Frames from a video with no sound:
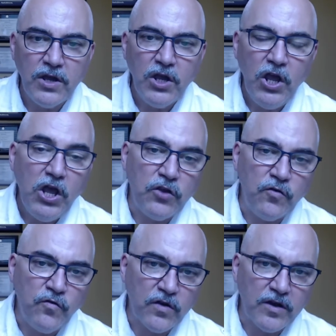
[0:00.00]
You
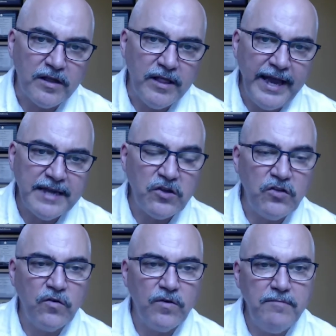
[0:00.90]
took a class in your
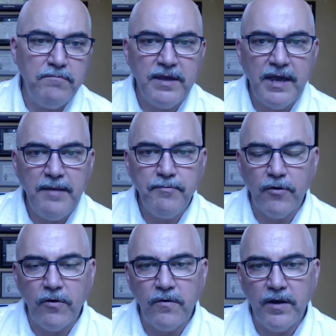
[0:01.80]
MBA
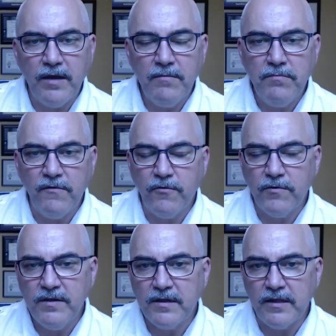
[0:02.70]
program before this
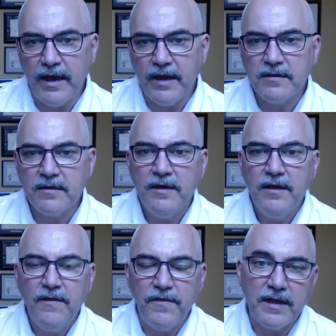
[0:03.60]
class.
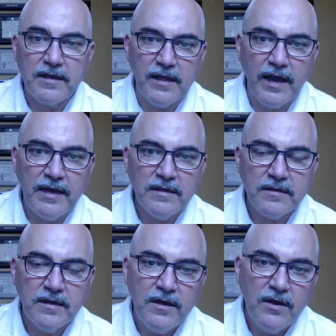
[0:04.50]
That class
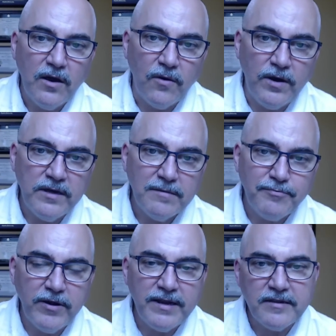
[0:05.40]
was a
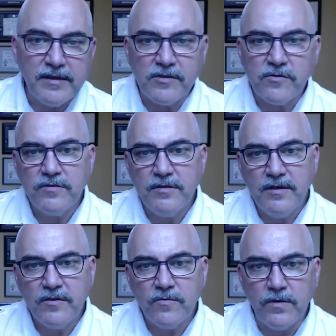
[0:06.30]
predecessor to this
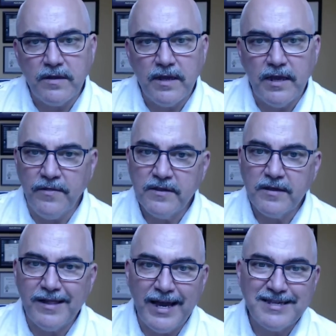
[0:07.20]
one, and this
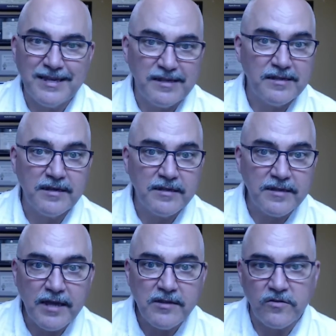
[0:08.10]
class is a
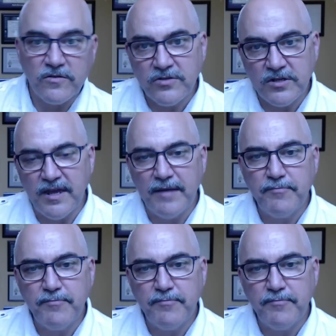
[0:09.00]
successor to that previous